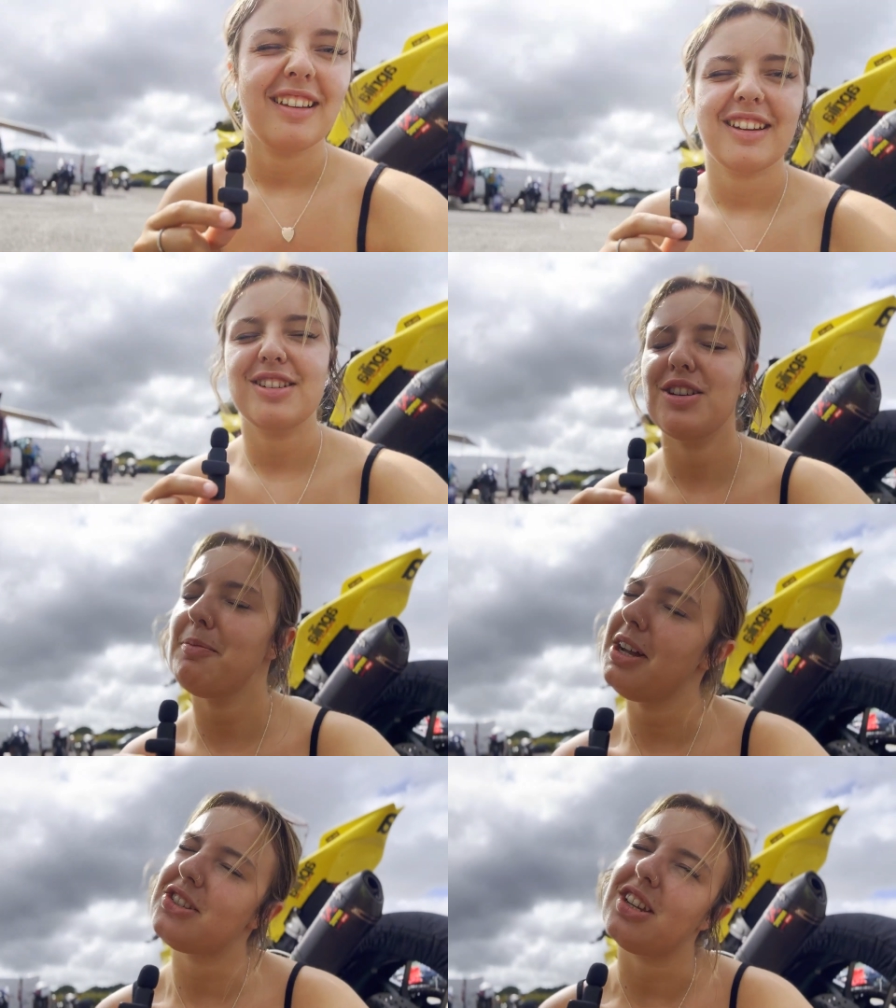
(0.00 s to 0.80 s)
Do you
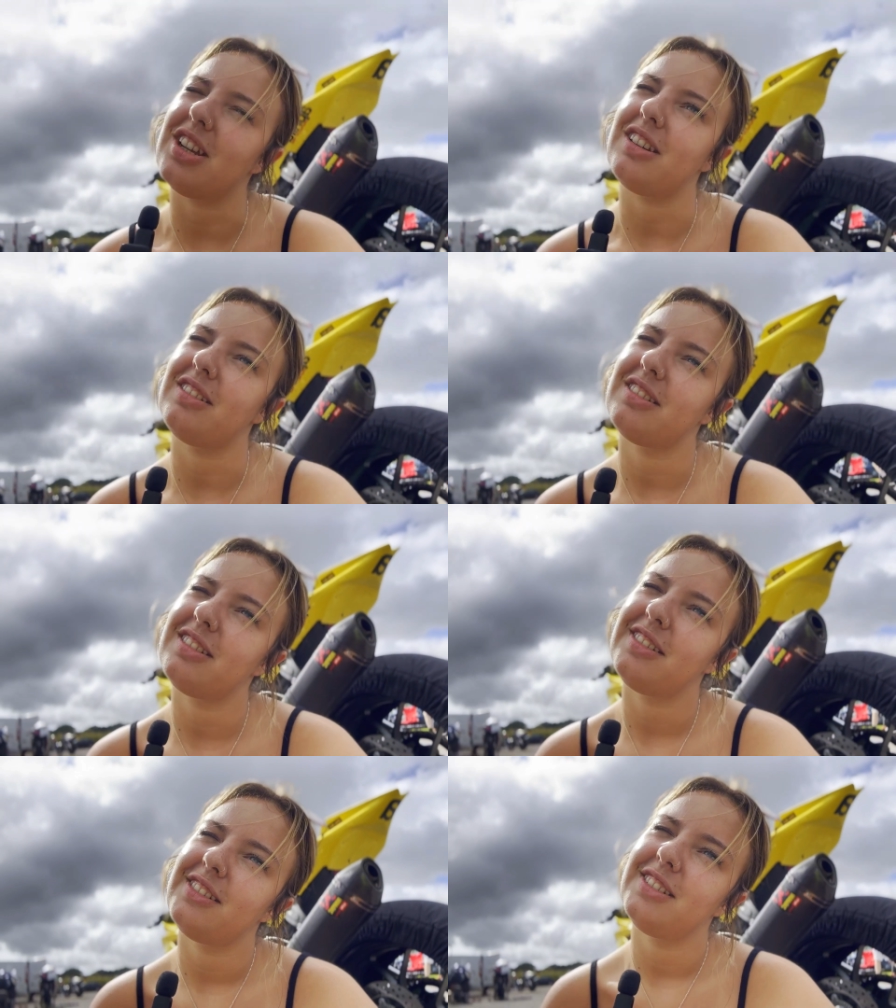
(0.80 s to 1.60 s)
imagine?
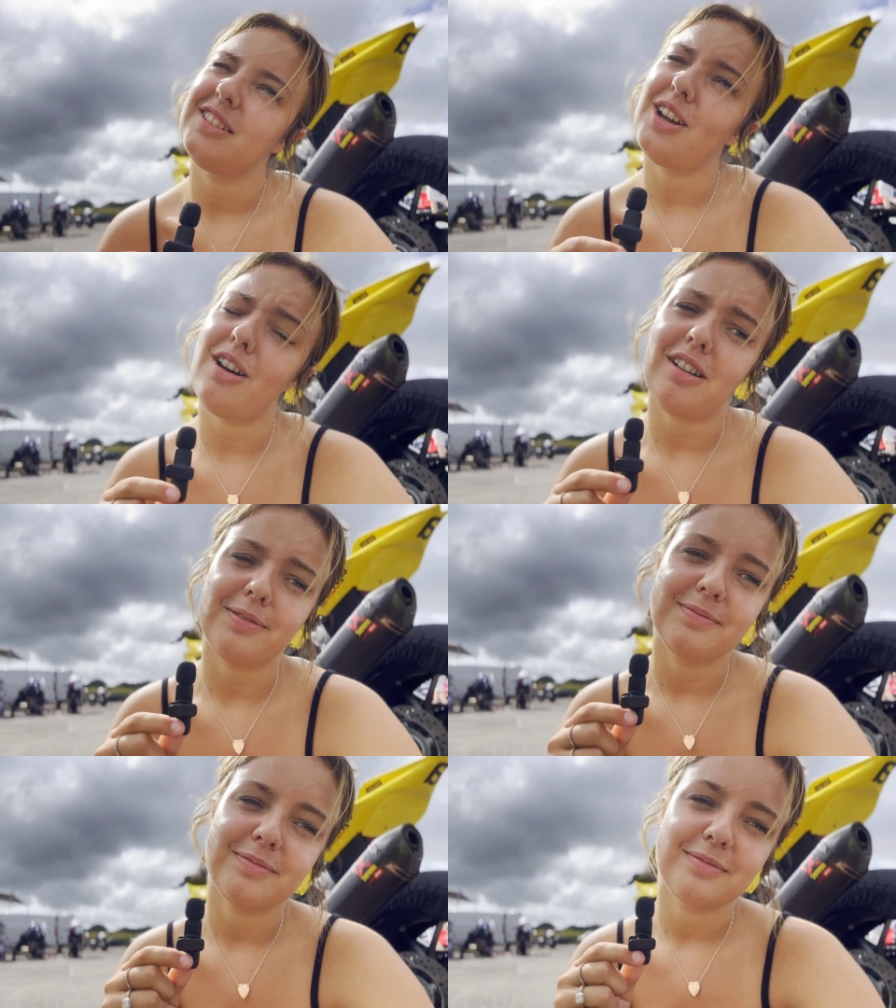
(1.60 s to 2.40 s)
Oh,
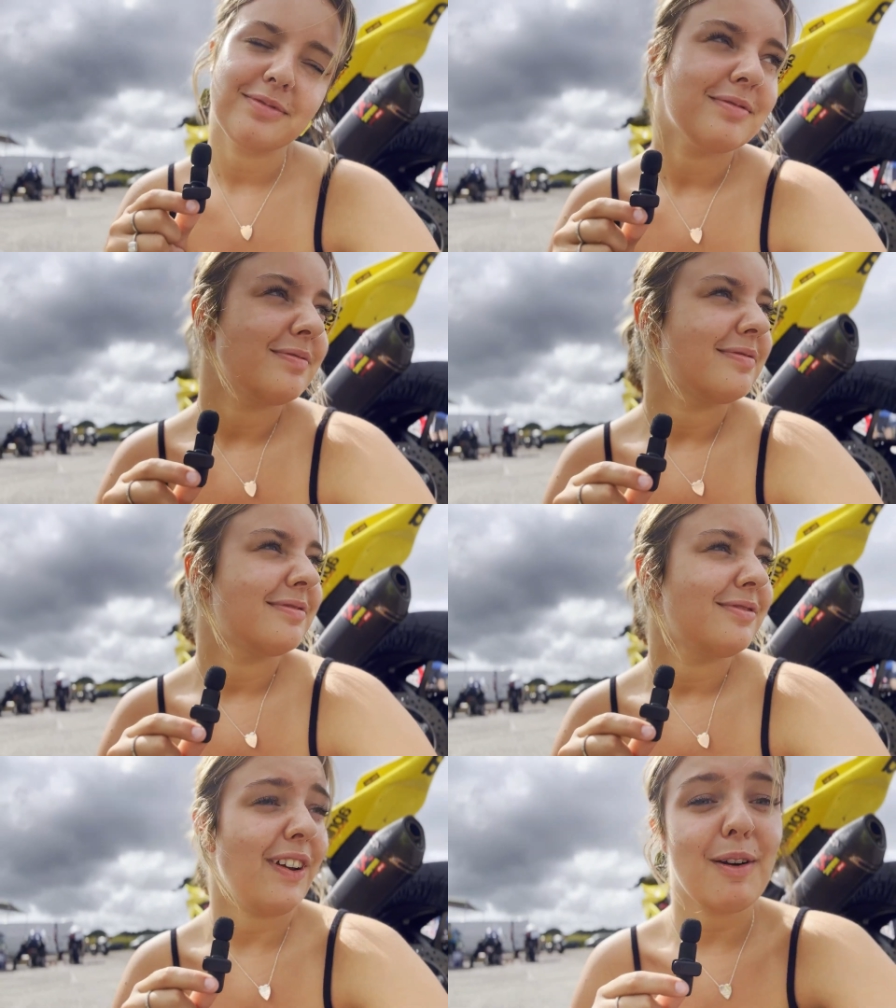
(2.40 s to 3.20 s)
if
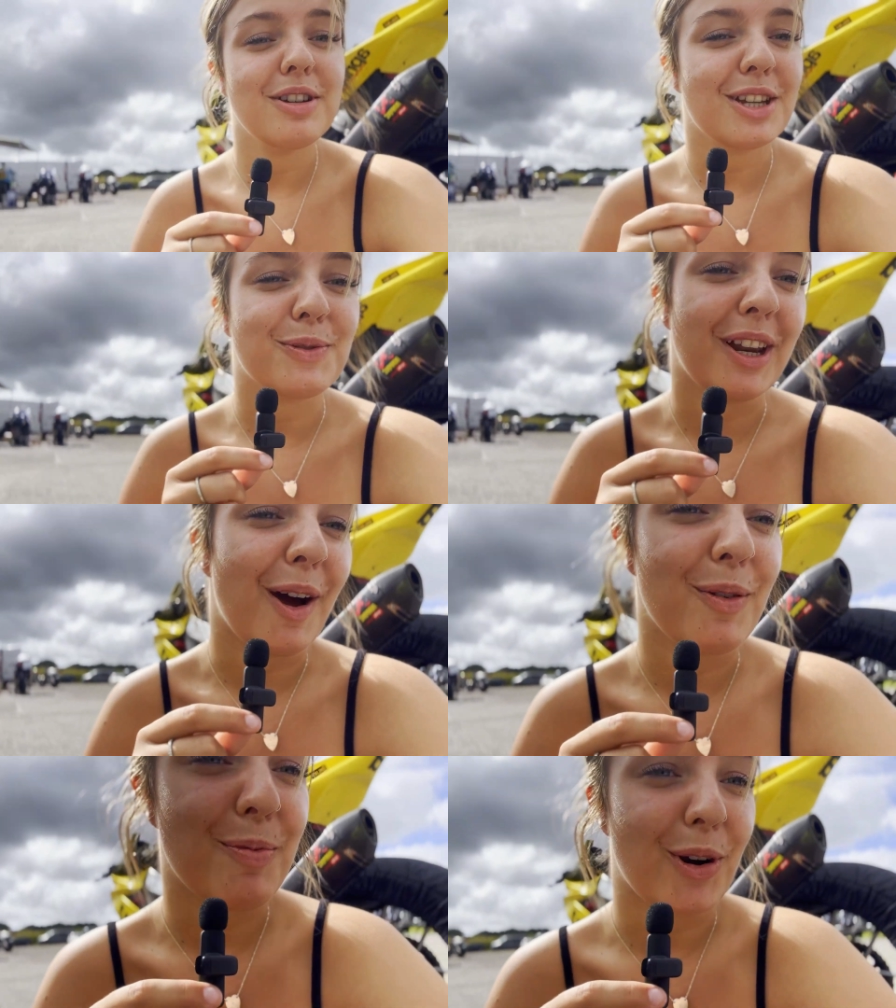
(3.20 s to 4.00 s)
anyone does want to help with
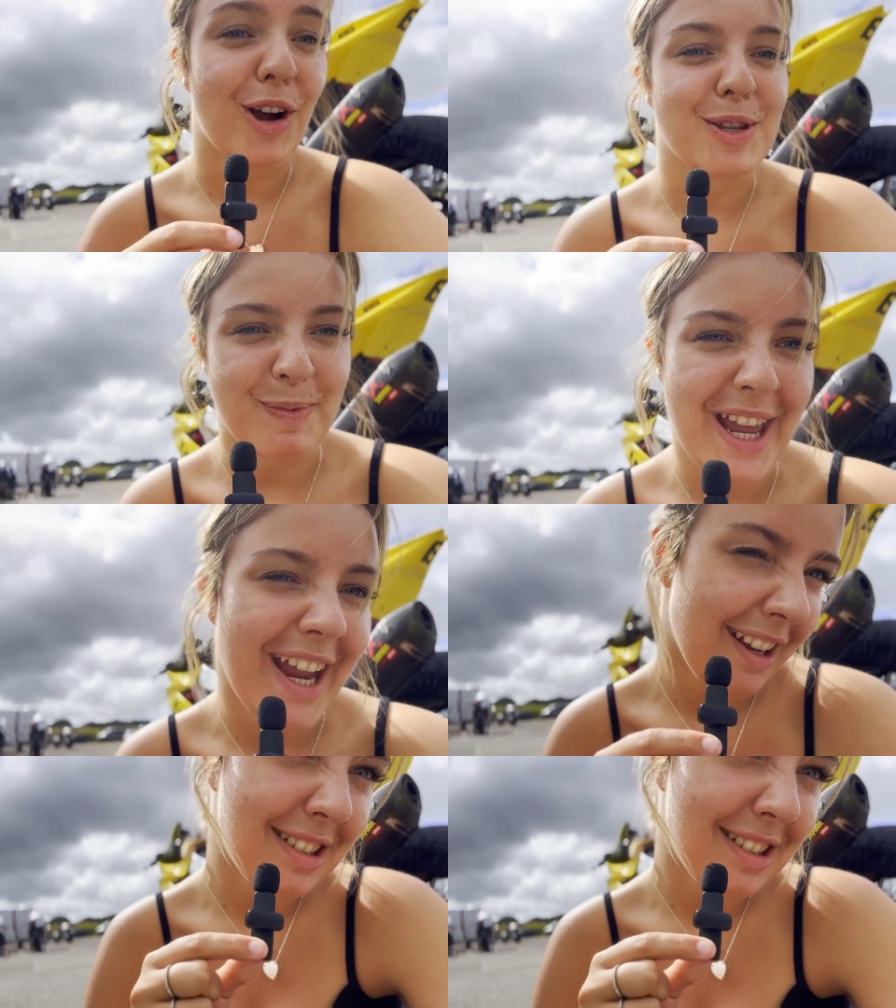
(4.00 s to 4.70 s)
the podcast, please